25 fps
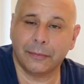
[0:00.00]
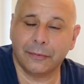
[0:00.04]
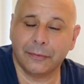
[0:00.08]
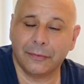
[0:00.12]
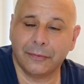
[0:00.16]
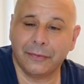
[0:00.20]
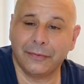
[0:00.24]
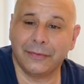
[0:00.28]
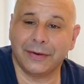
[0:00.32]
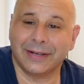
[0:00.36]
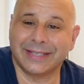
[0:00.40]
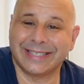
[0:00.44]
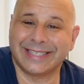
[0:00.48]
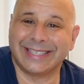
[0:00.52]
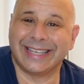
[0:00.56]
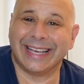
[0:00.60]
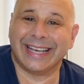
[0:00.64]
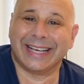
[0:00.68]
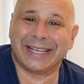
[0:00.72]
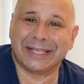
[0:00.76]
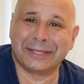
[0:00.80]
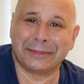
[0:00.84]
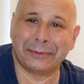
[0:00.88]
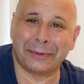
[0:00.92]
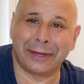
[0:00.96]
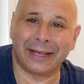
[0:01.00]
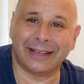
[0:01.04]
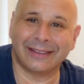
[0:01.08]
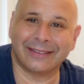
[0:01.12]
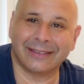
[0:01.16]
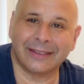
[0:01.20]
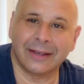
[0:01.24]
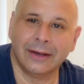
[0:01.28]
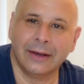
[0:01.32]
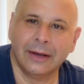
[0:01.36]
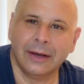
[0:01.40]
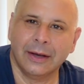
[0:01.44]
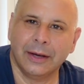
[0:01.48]
for 6
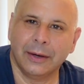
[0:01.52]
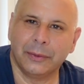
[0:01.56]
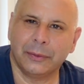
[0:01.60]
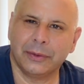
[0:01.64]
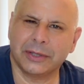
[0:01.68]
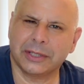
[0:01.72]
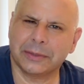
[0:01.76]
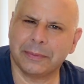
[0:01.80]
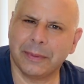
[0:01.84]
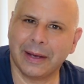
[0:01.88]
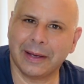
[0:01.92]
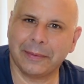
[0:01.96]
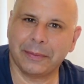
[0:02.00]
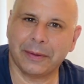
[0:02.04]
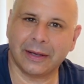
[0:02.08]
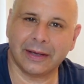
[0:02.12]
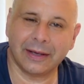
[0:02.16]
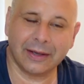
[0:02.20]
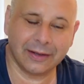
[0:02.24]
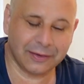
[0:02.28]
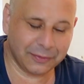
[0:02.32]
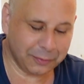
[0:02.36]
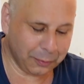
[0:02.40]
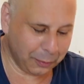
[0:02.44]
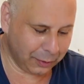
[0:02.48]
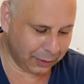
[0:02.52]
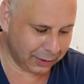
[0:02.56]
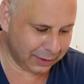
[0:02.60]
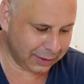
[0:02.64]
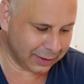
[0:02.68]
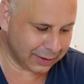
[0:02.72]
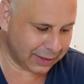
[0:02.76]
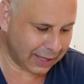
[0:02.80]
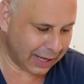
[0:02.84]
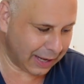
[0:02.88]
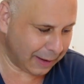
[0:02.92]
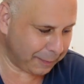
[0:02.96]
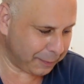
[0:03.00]
weeks, which maybe is what
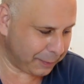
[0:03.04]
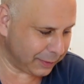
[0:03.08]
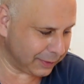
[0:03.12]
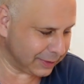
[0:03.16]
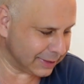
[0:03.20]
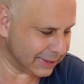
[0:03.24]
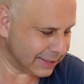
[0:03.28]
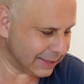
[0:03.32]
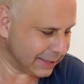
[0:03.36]
had happened.